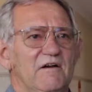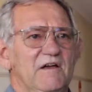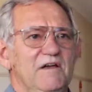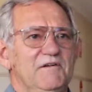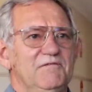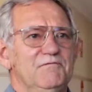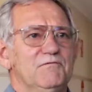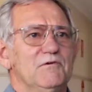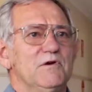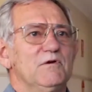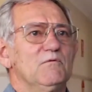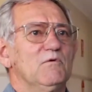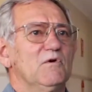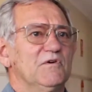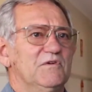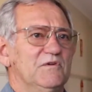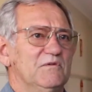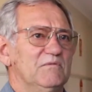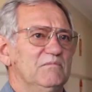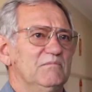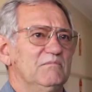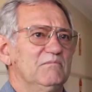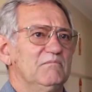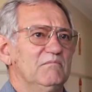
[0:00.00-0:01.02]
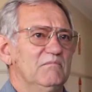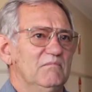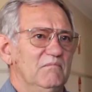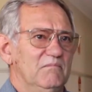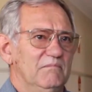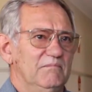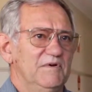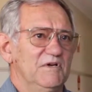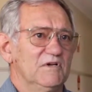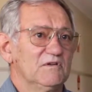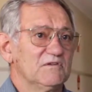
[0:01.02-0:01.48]
If we want to
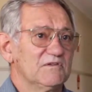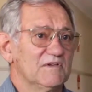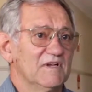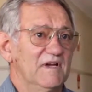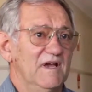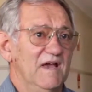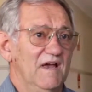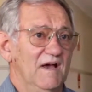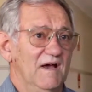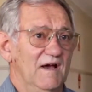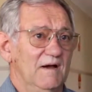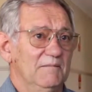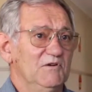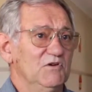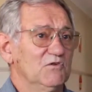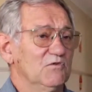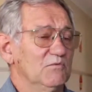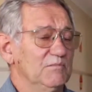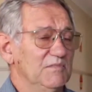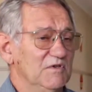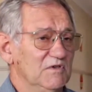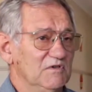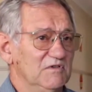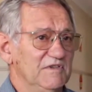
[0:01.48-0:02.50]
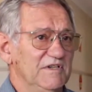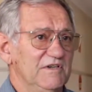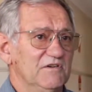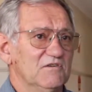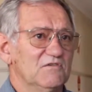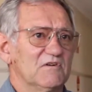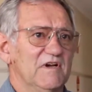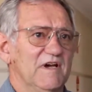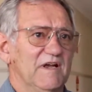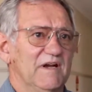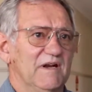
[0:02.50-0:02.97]
build the carbon or build the
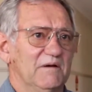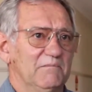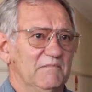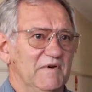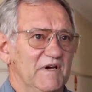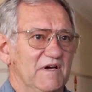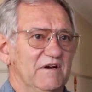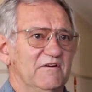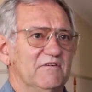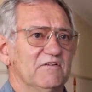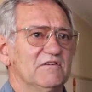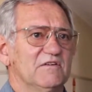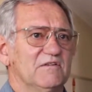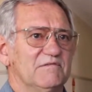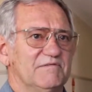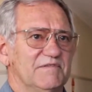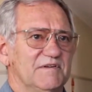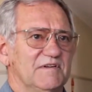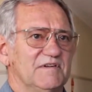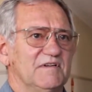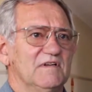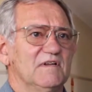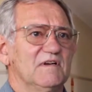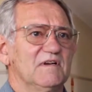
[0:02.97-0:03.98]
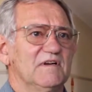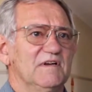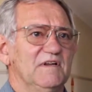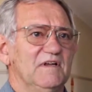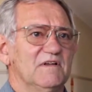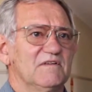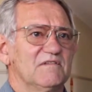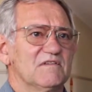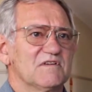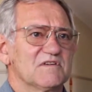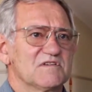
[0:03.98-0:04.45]
organic matter and the fertility
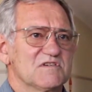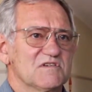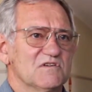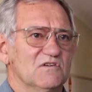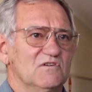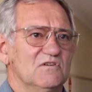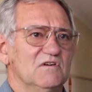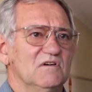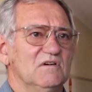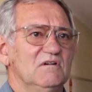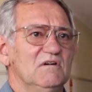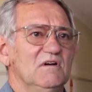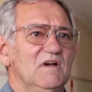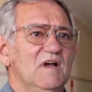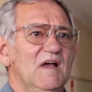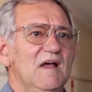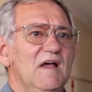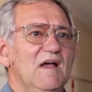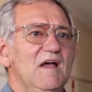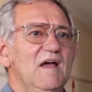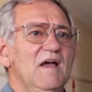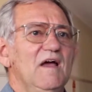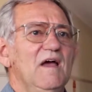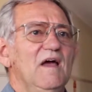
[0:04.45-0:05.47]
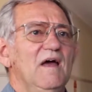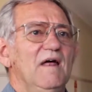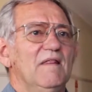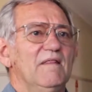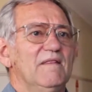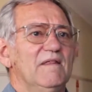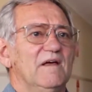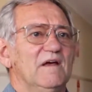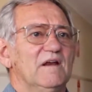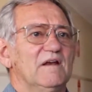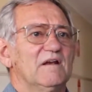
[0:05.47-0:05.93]
in the soil,
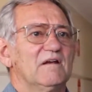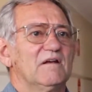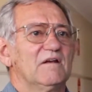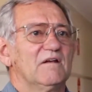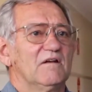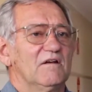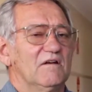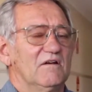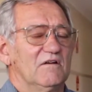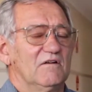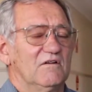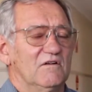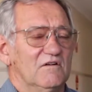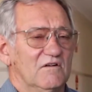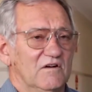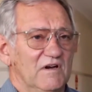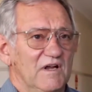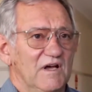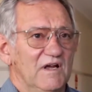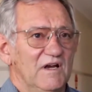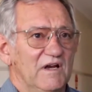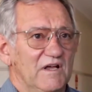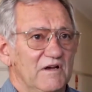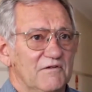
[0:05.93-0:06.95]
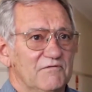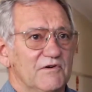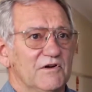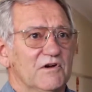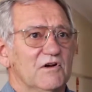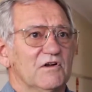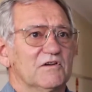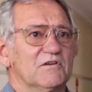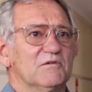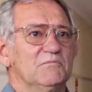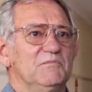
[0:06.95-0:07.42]
then not only have we
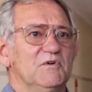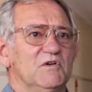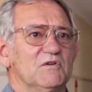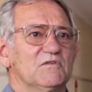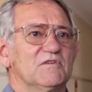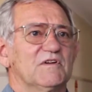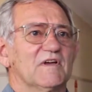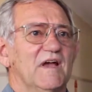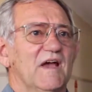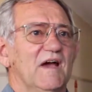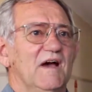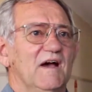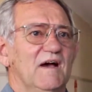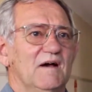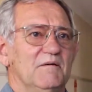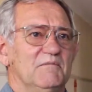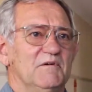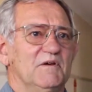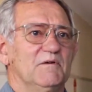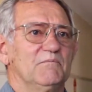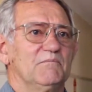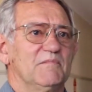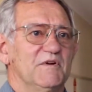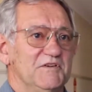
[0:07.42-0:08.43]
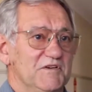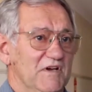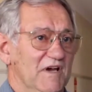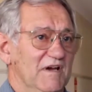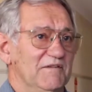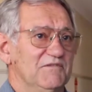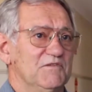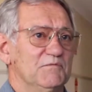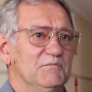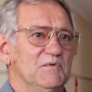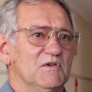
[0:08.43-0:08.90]
got to build the carbon, but you
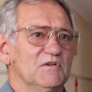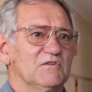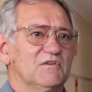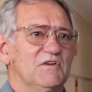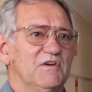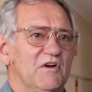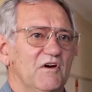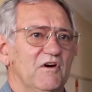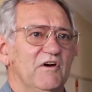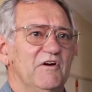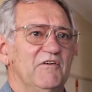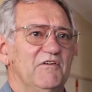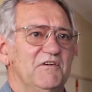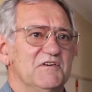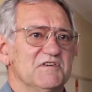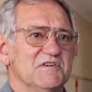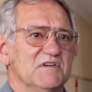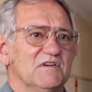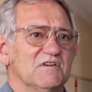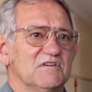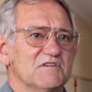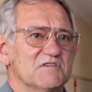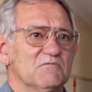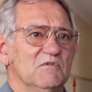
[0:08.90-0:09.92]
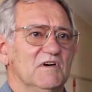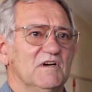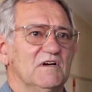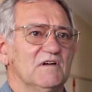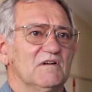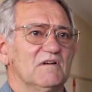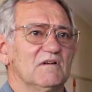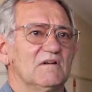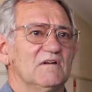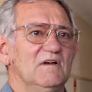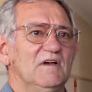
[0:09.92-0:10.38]
have to build the nitrogen as
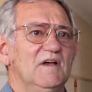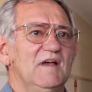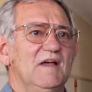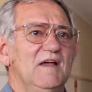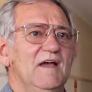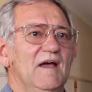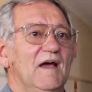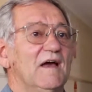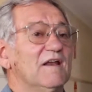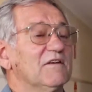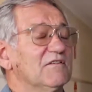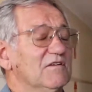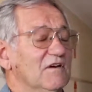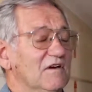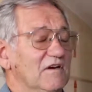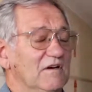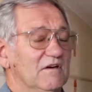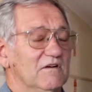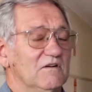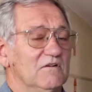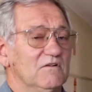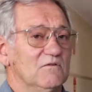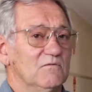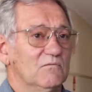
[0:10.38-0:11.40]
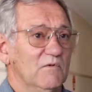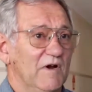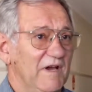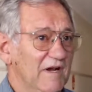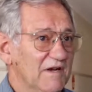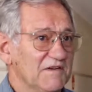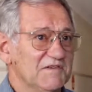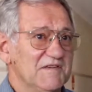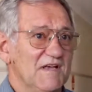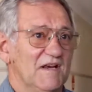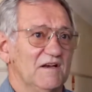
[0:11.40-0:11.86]
well. And so
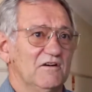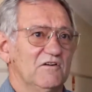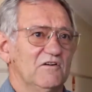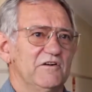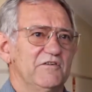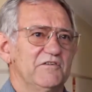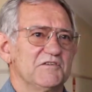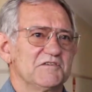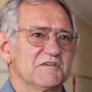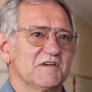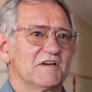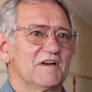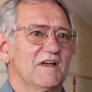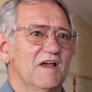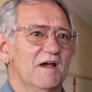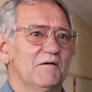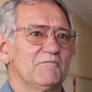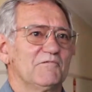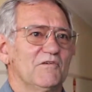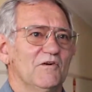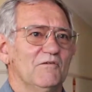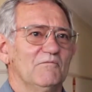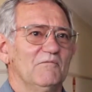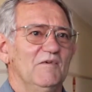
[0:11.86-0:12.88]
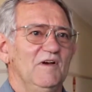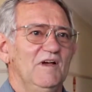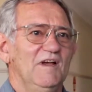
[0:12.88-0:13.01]
where does that nitrogen come from?